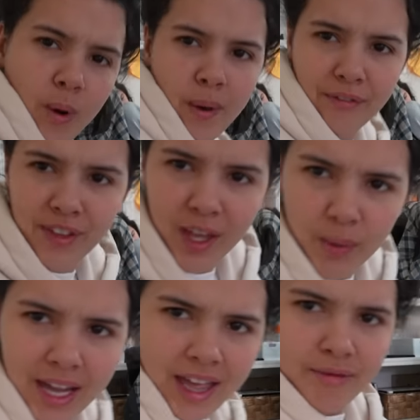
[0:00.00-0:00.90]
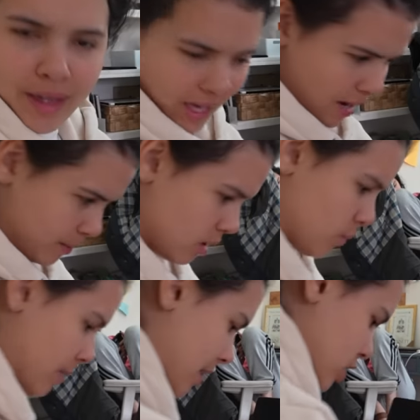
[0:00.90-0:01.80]
Oh, I feel like when I have my camera on,
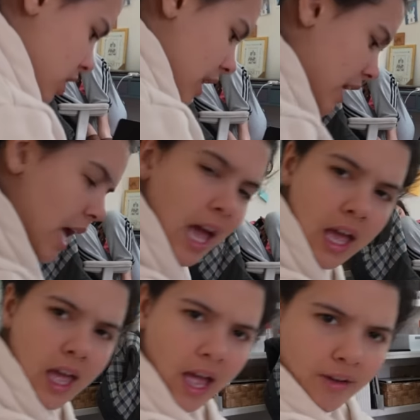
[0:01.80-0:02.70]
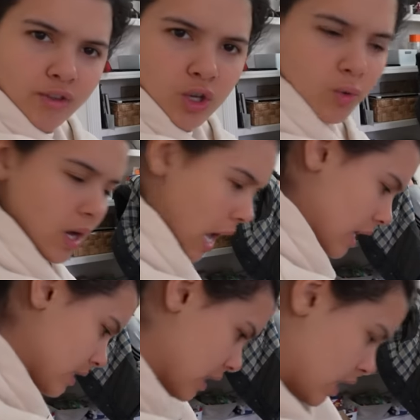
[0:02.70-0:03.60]
when I'm actually like, have you
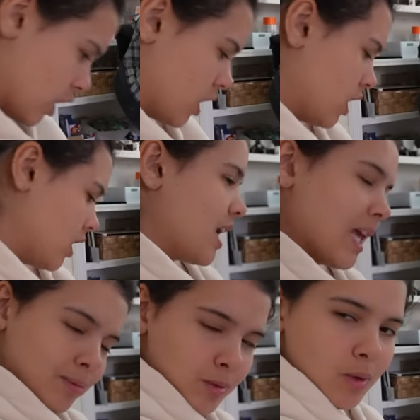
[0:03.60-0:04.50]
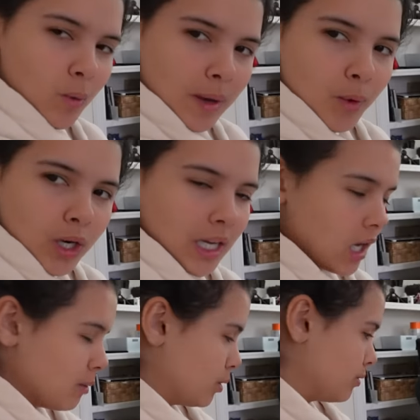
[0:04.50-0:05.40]
guys here, it keeps me way more
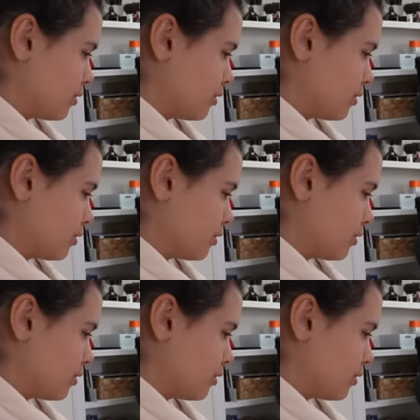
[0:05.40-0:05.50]
accountable.